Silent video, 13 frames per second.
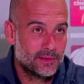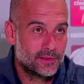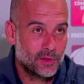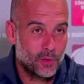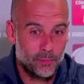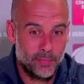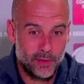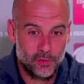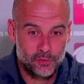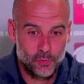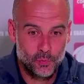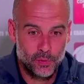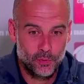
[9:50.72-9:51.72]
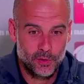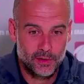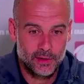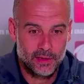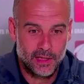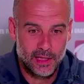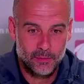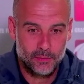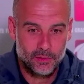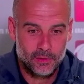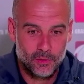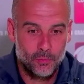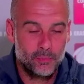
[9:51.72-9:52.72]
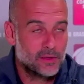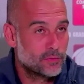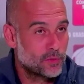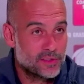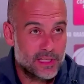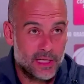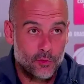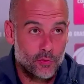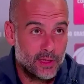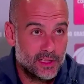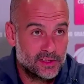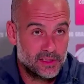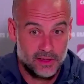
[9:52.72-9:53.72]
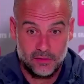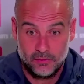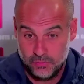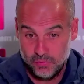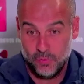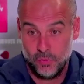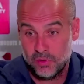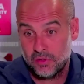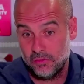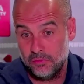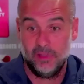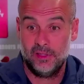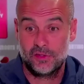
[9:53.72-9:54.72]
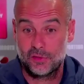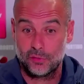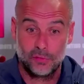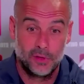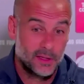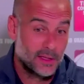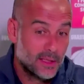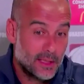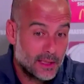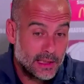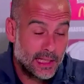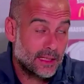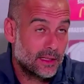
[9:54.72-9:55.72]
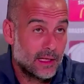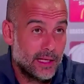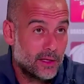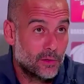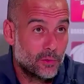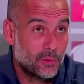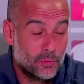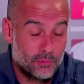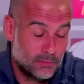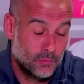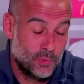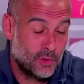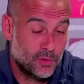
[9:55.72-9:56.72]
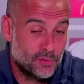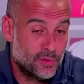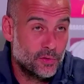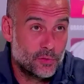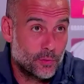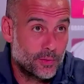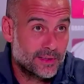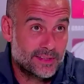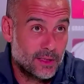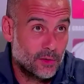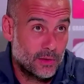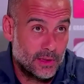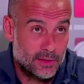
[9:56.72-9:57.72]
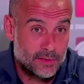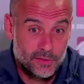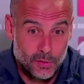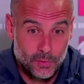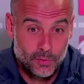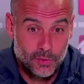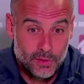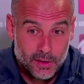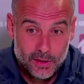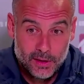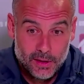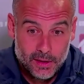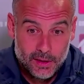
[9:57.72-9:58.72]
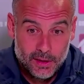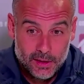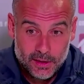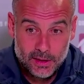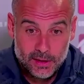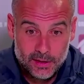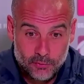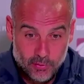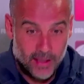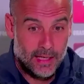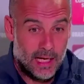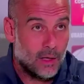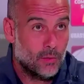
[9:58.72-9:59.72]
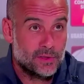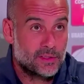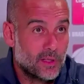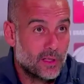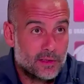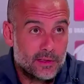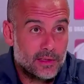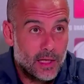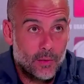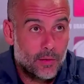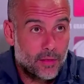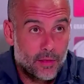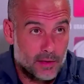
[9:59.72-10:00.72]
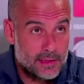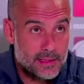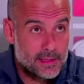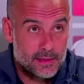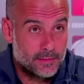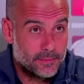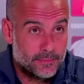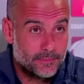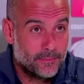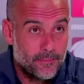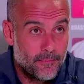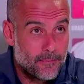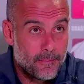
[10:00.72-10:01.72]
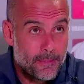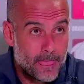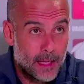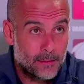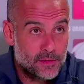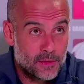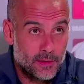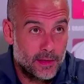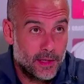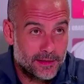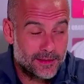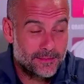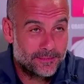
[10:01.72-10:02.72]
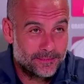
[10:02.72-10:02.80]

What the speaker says: So because we were incredible, convinced for Jack Grealish, and we were convinced too that Leo will continue to Barcelona. So right now it's not in our thoughts. Absolutely not.